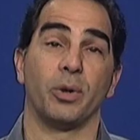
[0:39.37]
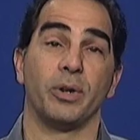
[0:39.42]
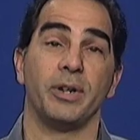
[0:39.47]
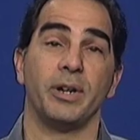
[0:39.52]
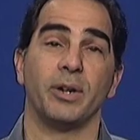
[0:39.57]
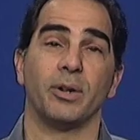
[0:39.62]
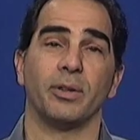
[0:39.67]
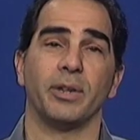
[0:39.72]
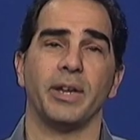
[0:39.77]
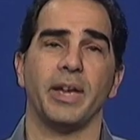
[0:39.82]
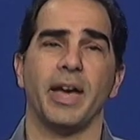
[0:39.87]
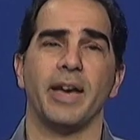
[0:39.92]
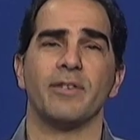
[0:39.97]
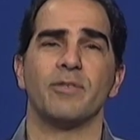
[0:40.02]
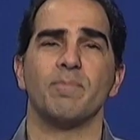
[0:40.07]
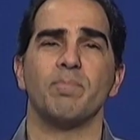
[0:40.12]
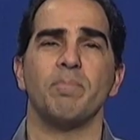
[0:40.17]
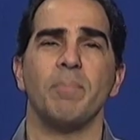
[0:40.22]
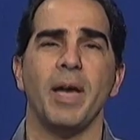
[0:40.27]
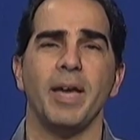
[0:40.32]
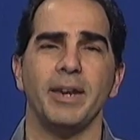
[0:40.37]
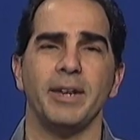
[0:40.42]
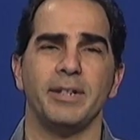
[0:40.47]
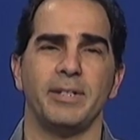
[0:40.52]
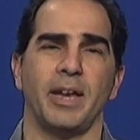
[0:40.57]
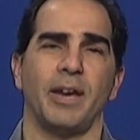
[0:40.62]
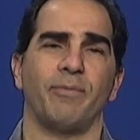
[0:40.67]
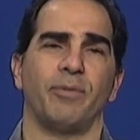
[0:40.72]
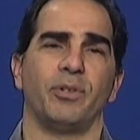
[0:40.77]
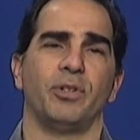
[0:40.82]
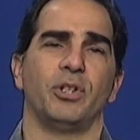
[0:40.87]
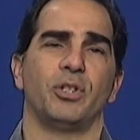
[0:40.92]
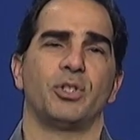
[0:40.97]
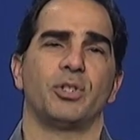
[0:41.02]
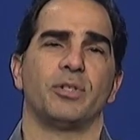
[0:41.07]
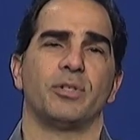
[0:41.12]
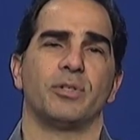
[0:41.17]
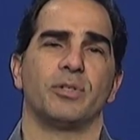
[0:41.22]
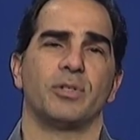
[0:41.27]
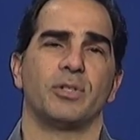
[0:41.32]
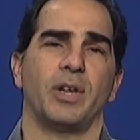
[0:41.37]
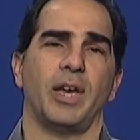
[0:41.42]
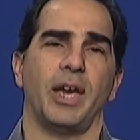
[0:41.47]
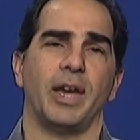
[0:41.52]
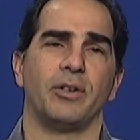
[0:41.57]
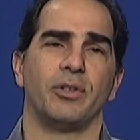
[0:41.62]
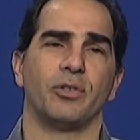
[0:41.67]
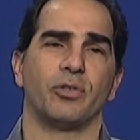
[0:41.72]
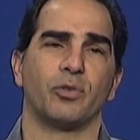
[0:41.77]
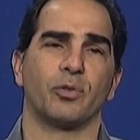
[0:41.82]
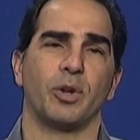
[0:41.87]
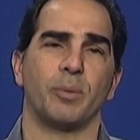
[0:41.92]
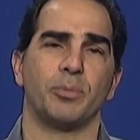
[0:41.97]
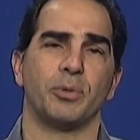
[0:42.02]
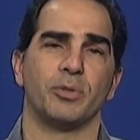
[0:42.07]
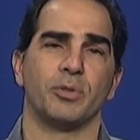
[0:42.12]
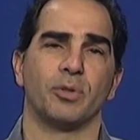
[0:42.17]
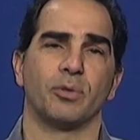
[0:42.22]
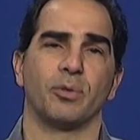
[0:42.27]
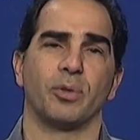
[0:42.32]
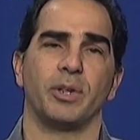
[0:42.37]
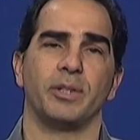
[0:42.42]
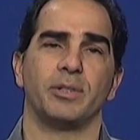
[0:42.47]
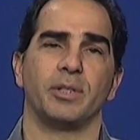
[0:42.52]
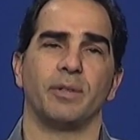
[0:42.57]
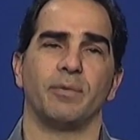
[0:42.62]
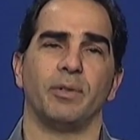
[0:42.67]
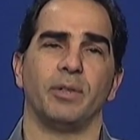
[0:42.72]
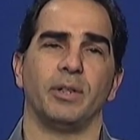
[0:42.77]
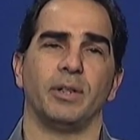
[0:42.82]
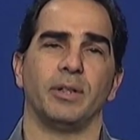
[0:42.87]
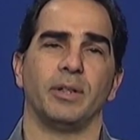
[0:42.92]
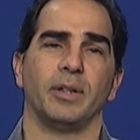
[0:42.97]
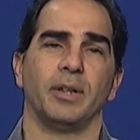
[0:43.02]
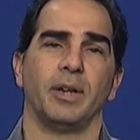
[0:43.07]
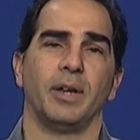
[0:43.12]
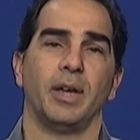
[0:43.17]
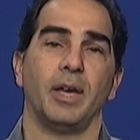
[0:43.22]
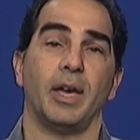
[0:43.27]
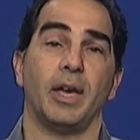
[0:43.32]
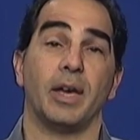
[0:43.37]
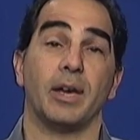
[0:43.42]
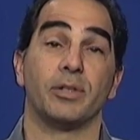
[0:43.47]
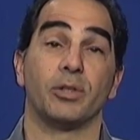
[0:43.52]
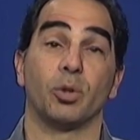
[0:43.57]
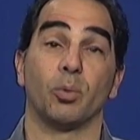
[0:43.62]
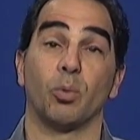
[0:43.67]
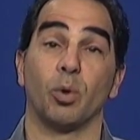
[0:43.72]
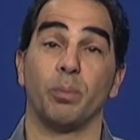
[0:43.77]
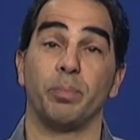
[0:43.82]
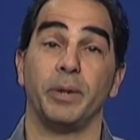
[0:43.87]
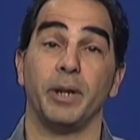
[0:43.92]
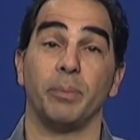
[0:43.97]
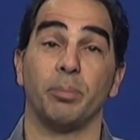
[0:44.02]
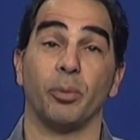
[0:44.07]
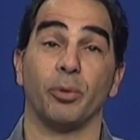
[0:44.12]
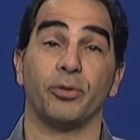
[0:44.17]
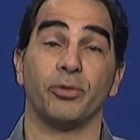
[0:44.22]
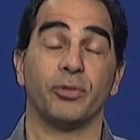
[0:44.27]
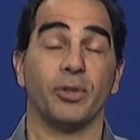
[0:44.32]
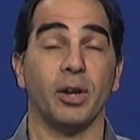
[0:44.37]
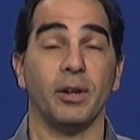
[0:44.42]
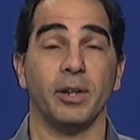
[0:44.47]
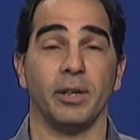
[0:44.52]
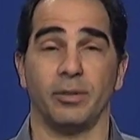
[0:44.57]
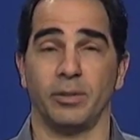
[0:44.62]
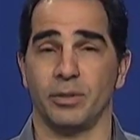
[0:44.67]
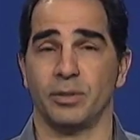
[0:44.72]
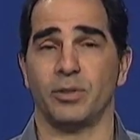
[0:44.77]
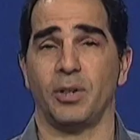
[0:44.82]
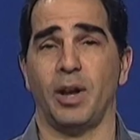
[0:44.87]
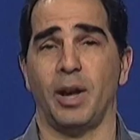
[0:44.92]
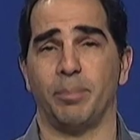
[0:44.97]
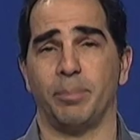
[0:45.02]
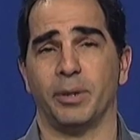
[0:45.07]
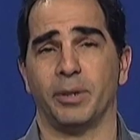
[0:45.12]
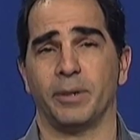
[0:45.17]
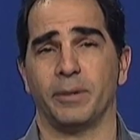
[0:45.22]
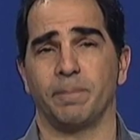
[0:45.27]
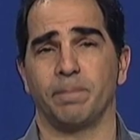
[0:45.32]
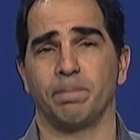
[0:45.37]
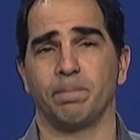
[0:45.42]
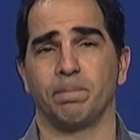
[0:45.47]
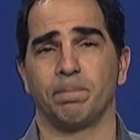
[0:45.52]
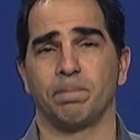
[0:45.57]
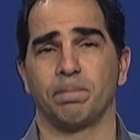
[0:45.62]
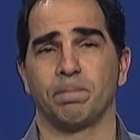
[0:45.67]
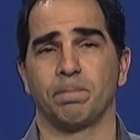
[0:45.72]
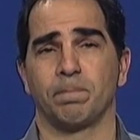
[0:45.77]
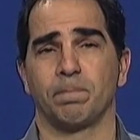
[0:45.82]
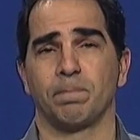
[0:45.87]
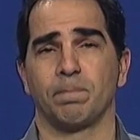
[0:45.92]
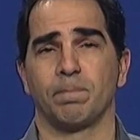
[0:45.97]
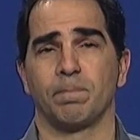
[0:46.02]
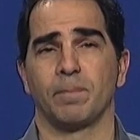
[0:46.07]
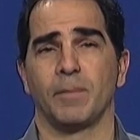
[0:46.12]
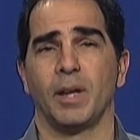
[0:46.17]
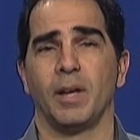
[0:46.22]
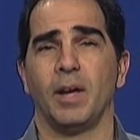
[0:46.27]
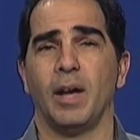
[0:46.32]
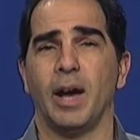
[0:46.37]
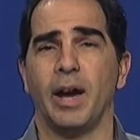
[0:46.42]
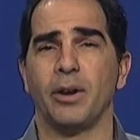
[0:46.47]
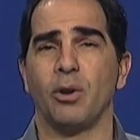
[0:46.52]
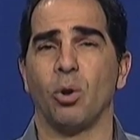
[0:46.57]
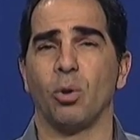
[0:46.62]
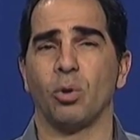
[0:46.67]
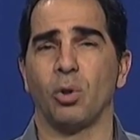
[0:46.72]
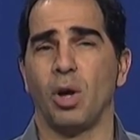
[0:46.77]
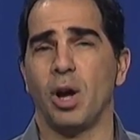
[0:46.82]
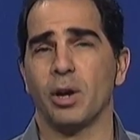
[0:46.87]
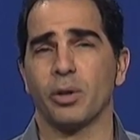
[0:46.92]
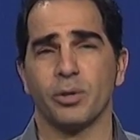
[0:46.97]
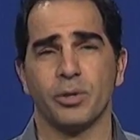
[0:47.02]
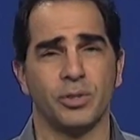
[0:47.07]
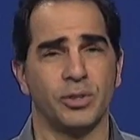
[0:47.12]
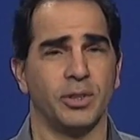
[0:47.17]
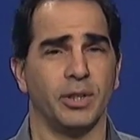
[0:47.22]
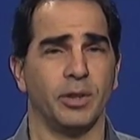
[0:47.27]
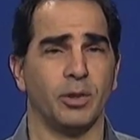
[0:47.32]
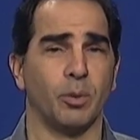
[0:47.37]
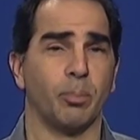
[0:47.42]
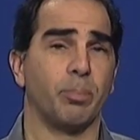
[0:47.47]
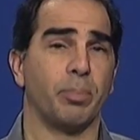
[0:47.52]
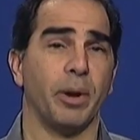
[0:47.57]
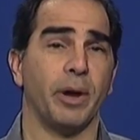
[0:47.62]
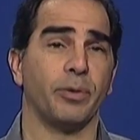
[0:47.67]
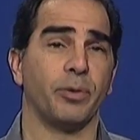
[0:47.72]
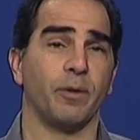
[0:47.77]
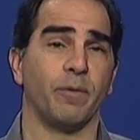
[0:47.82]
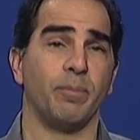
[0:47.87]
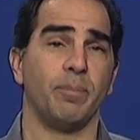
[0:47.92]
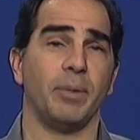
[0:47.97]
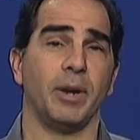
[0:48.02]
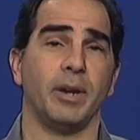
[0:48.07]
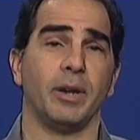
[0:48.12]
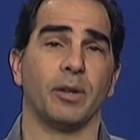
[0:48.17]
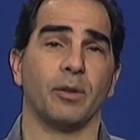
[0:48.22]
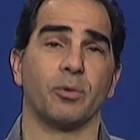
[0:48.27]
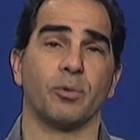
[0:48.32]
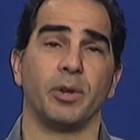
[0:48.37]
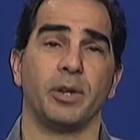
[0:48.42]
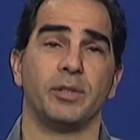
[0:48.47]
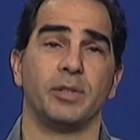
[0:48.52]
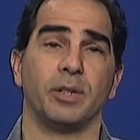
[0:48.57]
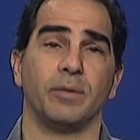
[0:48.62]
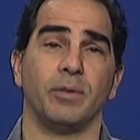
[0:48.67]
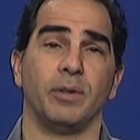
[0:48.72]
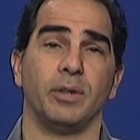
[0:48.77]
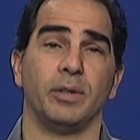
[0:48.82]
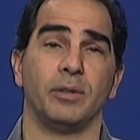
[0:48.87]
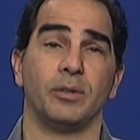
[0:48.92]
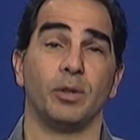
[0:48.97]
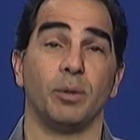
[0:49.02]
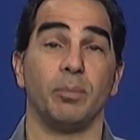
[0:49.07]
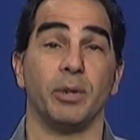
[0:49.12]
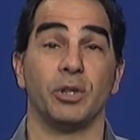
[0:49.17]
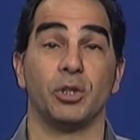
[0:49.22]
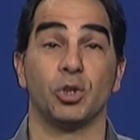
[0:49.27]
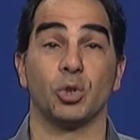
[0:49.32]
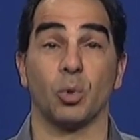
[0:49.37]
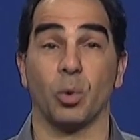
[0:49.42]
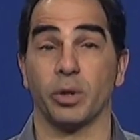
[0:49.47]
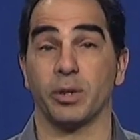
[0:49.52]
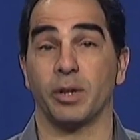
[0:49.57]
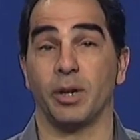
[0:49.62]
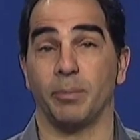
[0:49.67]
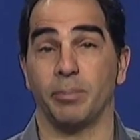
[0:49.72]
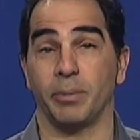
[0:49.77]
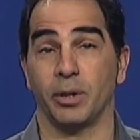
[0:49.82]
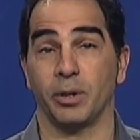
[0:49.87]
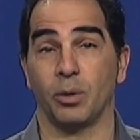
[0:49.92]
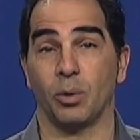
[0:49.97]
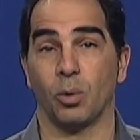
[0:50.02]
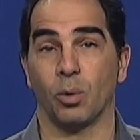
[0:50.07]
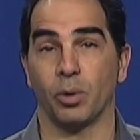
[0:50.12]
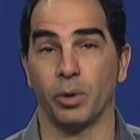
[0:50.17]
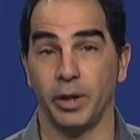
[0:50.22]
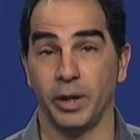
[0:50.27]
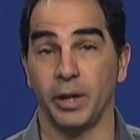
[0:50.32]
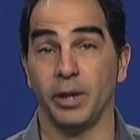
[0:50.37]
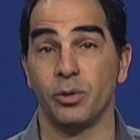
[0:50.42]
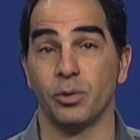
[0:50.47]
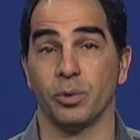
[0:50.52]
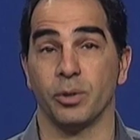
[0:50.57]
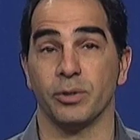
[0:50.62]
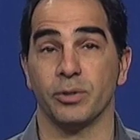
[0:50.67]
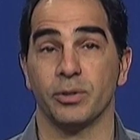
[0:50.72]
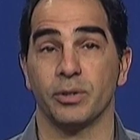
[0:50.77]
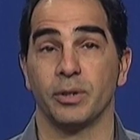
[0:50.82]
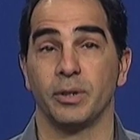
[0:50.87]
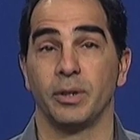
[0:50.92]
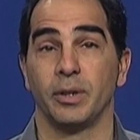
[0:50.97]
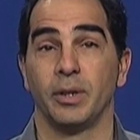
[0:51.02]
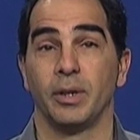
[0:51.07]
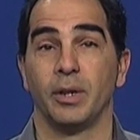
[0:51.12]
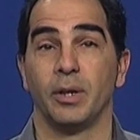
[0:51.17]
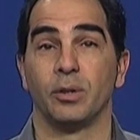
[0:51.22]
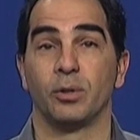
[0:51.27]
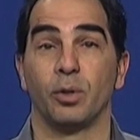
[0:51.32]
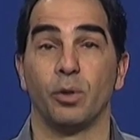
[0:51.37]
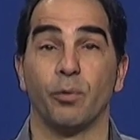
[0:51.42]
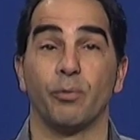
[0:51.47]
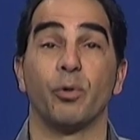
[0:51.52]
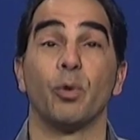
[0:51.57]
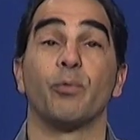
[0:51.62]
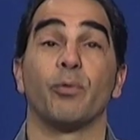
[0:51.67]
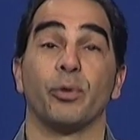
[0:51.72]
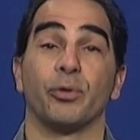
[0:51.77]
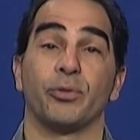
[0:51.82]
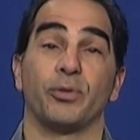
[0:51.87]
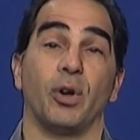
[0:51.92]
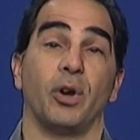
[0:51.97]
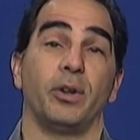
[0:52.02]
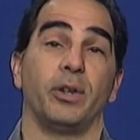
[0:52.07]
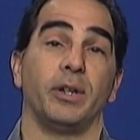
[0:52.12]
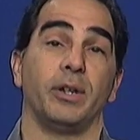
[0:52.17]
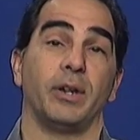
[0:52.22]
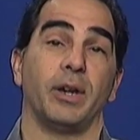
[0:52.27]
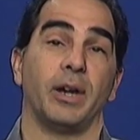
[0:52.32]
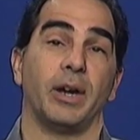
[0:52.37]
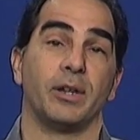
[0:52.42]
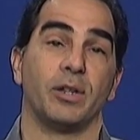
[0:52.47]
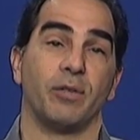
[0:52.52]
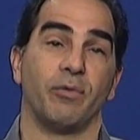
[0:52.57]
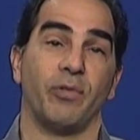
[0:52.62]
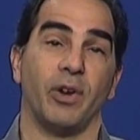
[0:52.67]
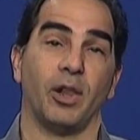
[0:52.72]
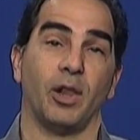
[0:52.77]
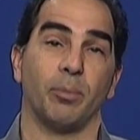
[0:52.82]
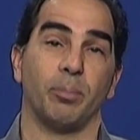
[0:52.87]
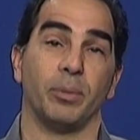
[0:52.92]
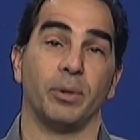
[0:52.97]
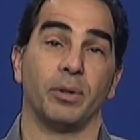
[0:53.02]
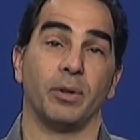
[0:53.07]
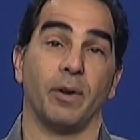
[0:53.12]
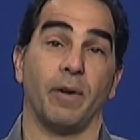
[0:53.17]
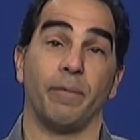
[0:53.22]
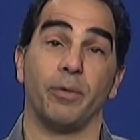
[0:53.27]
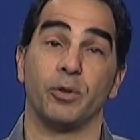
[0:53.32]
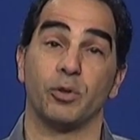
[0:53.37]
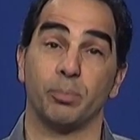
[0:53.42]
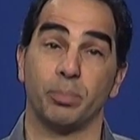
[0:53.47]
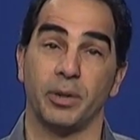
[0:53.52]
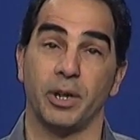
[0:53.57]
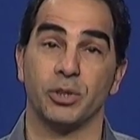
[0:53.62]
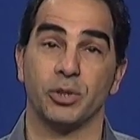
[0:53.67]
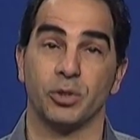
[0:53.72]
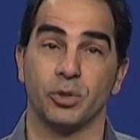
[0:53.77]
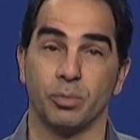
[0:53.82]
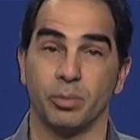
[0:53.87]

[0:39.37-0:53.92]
nearly as many definitions and descriptions of creativity as there were people studying this topic. I no longer see the breadth of meaning of creativity to be a shortcoming or a hindrance to the fruitful study and development of this precious